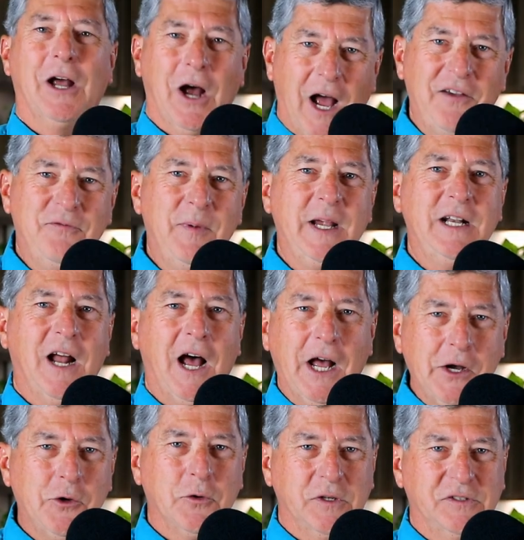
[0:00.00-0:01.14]
now, I've made
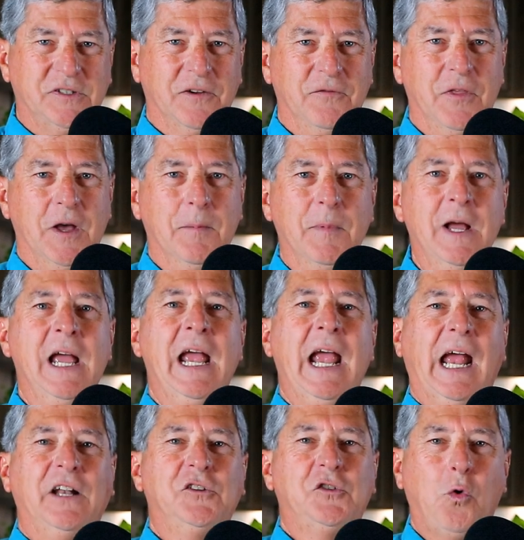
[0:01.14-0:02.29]
hundreds of them,
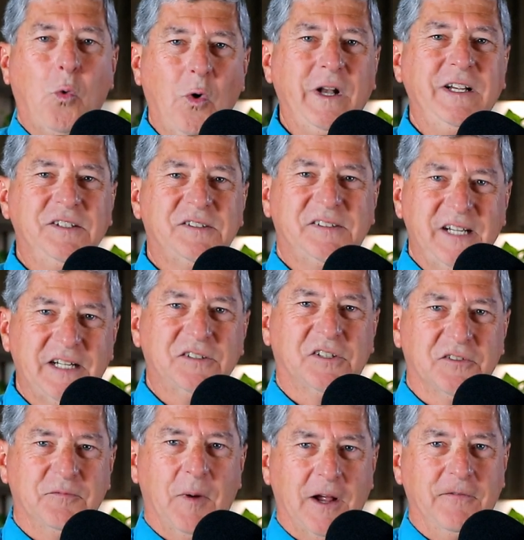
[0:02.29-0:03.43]
and
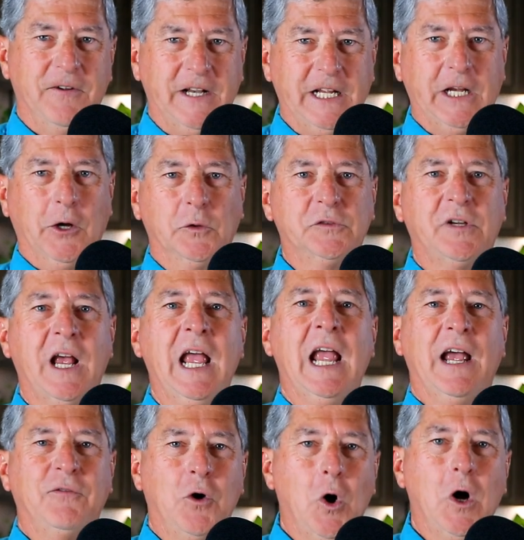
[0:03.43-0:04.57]
26 of my videos
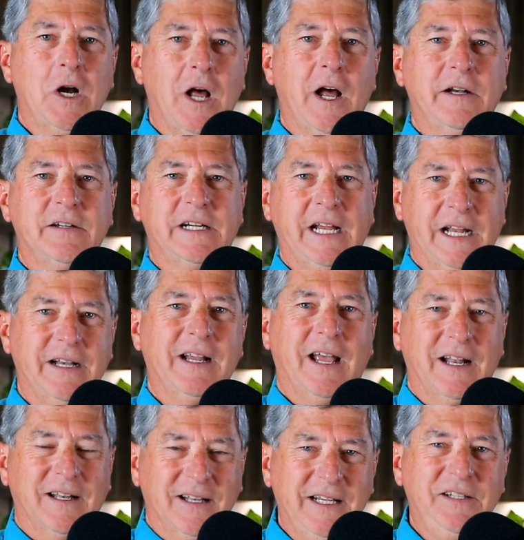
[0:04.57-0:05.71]
have gone on to get
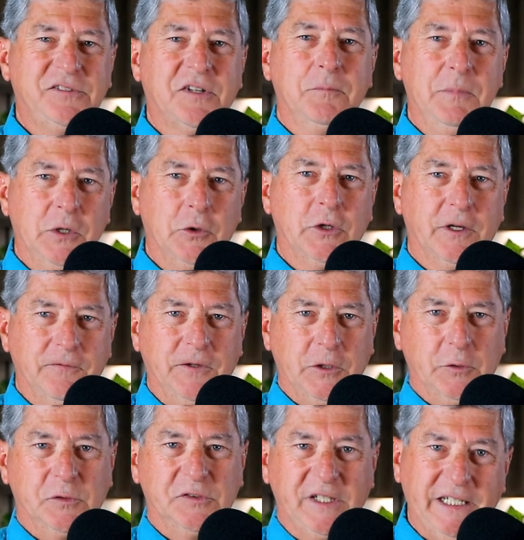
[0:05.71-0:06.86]
at least a million
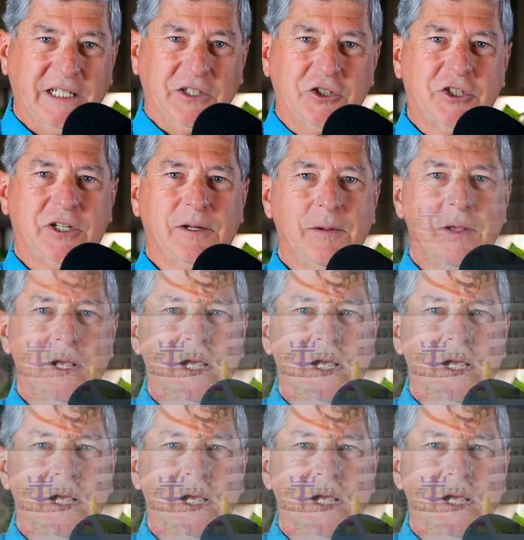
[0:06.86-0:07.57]
views each.